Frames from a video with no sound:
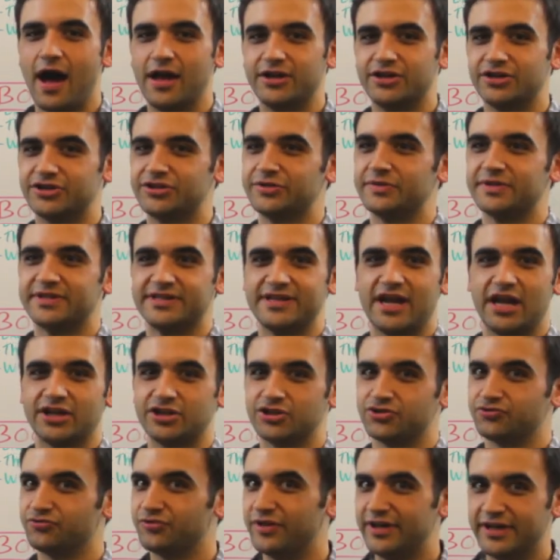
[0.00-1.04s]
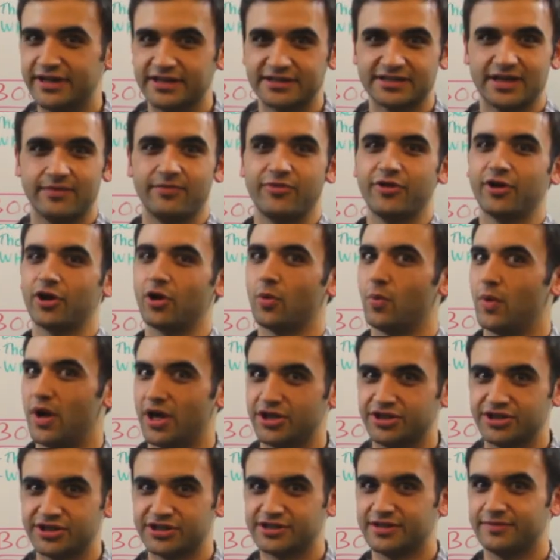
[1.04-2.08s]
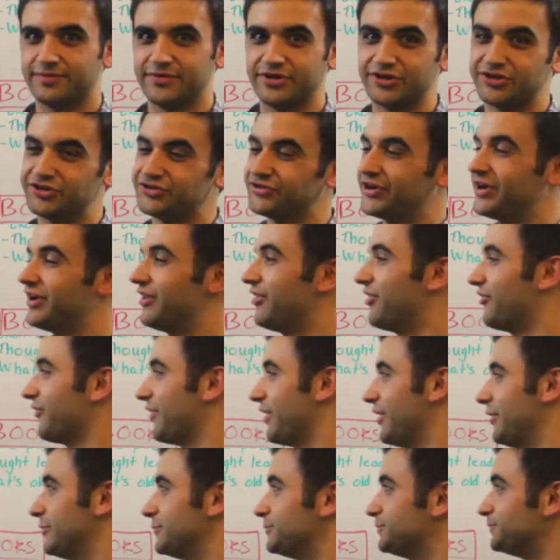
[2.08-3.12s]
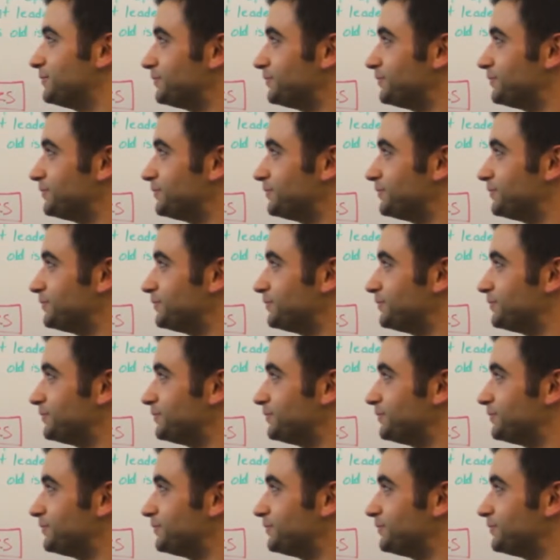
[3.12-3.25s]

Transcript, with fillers: just so it's not just reading something or watching something straight through.